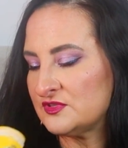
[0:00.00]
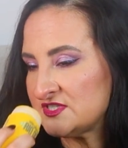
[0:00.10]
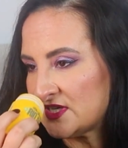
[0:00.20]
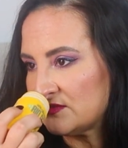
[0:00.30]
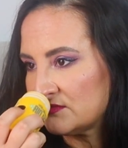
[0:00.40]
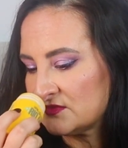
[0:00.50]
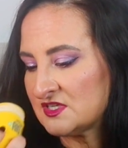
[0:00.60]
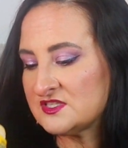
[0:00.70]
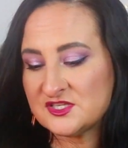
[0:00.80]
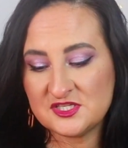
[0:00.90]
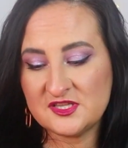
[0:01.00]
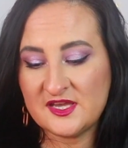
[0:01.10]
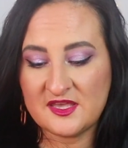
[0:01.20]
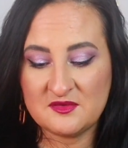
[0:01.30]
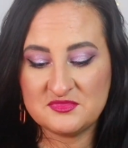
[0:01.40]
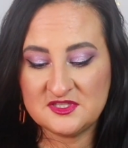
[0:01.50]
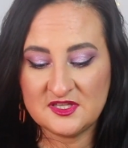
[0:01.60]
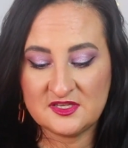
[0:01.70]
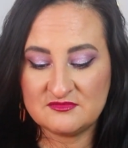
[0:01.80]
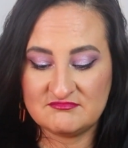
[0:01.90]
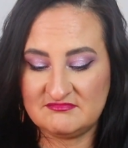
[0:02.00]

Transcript: It's like, it's literally like empty, like,